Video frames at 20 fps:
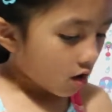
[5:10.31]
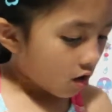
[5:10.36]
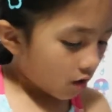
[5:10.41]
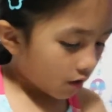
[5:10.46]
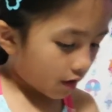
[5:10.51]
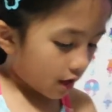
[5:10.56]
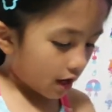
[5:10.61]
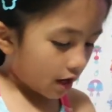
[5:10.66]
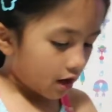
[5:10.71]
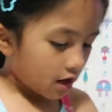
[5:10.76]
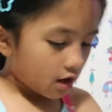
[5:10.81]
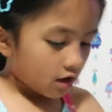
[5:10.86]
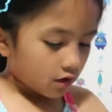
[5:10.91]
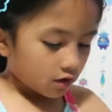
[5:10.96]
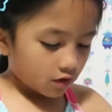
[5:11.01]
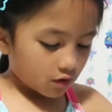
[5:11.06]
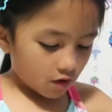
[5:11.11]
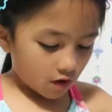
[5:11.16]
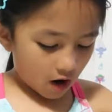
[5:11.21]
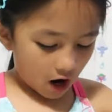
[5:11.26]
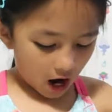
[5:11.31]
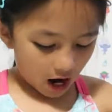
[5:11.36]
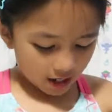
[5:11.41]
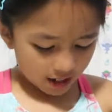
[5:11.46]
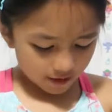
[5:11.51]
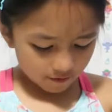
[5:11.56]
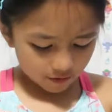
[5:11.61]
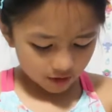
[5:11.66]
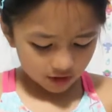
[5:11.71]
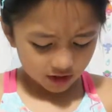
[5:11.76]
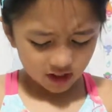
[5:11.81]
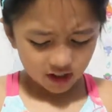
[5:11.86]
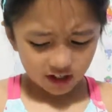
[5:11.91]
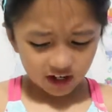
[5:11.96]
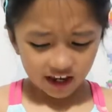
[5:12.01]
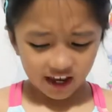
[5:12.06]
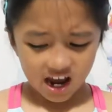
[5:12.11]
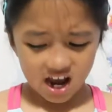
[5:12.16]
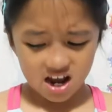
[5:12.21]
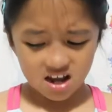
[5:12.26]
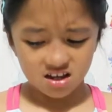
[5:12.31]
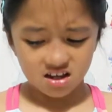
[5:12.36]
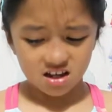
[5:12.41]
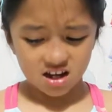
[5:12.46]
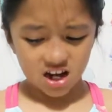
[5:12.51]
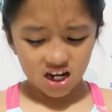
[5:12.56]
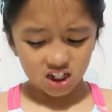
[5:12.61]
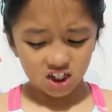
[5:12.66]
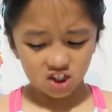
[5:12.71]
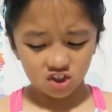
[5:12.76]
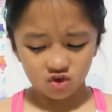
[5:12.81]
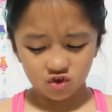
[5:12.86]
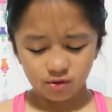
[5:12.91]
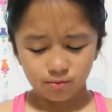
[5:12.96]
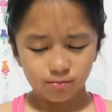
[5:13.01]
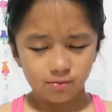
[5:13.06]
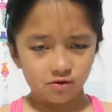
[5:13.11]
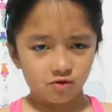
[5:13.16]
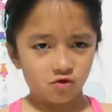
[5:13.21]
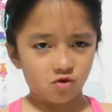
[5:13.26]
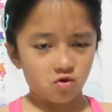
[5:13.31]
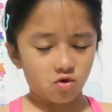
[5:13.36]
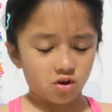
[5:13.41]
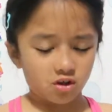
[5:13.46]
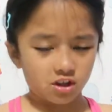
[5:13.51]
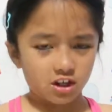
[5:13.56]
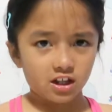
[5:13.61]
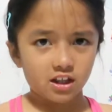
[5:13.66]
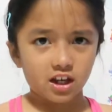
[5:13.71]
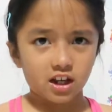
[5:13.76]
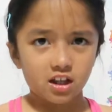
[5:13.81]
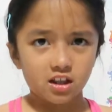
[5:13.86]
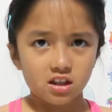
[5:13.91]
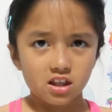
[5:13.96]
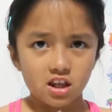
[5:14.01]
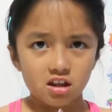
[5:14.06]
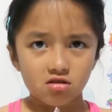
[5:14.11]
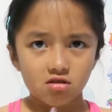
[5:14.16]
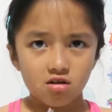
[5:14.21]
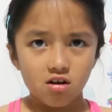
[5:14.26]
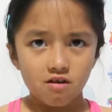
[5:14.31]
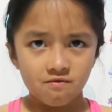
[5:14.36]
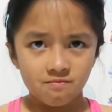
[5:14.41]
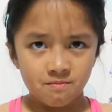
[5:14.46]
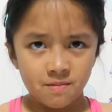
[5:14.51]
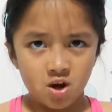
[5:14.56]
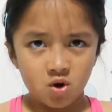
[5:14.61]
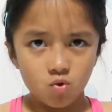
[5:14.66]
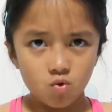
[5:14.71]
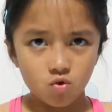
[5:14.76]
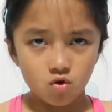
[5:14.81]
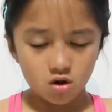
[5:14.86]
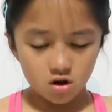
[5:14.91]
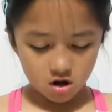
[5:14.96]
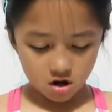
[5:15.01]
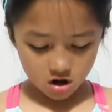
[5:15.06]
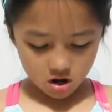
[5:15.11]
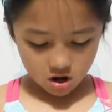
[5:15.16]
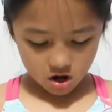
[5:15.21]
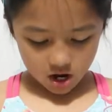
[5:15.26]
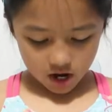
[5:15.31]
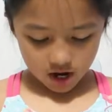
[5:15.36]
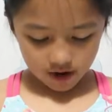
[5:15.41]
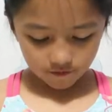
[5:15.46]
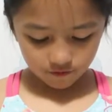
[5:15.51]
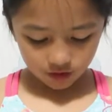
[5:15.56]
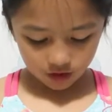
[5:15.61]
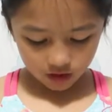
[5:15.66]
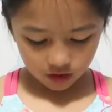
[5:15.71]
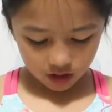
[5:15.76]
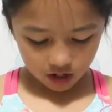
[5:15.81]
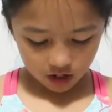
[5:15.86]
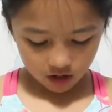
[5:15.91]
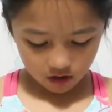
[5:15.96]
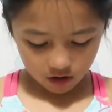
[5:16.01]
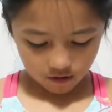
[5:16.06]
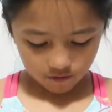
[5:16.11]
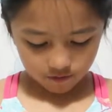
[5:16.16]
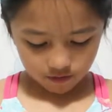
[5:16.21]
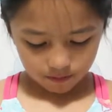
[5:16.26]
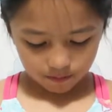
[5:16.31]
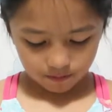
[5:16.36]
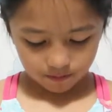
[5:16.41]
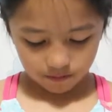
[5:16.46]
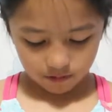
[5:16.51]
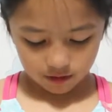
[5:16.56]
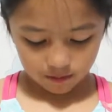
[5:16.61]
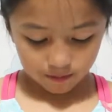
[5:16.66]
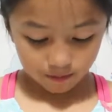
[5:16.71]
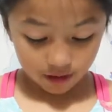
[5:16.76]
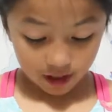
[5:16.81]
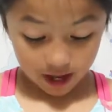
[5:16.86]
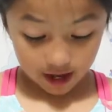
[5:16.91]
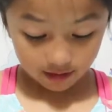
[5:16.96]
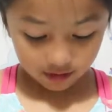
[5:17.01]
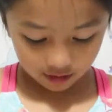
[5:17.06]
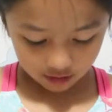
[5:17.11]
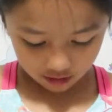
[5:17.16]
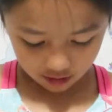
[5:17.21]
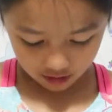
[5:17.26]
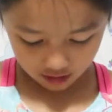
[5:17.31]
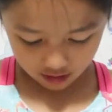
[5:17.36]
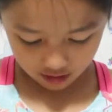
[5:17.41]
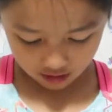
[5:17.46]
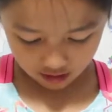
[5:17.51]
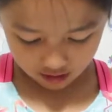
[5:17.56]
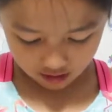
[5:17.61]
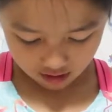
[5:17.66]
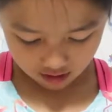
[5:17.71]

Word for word: Okay, so I never seen a cat eat ice cream before. They like they love milk. I have to take off the, the plastic.